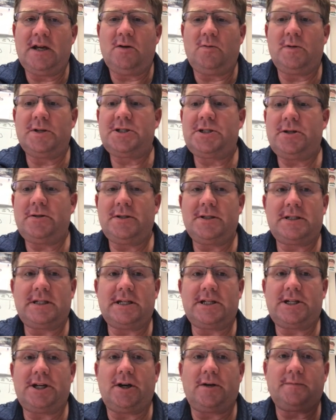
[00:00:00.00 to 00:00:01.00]
with students
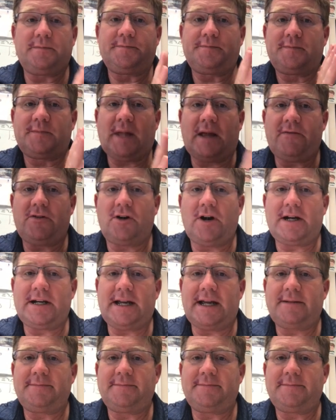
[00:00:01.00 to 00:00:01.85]
this year. Have a great day.